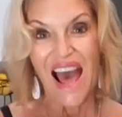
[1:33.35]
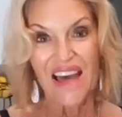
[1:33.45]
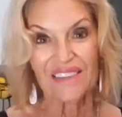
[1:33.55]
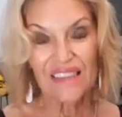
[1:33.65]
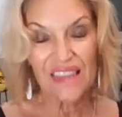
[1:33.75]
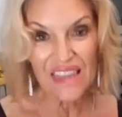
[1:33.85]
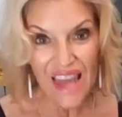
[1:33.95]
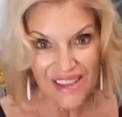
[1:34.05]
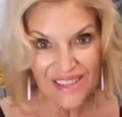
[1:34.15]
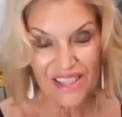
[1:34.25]
and
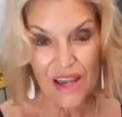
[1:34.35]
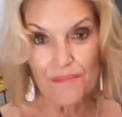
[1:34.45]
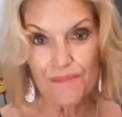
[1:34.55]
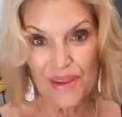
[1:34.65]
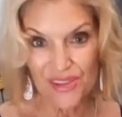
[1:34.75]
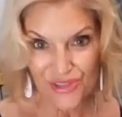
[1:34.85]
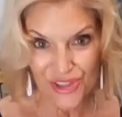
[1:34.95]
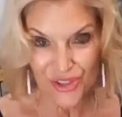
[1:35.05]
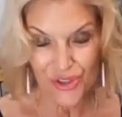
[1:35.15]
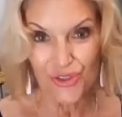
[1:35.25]
less
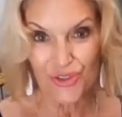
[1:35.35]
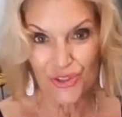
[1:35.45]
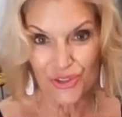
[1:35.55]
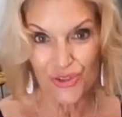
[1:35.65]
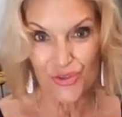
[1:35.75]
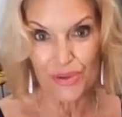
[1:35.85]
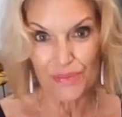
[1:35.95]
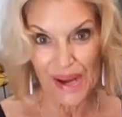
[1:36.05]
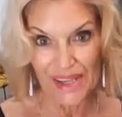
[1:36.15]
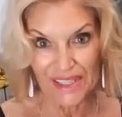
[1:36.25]
beneficial to the
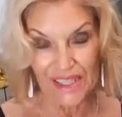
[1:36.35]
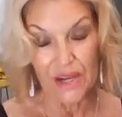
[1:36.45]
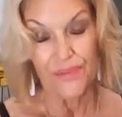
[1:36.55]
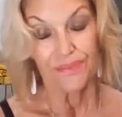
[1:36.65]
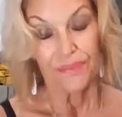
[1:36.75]
body.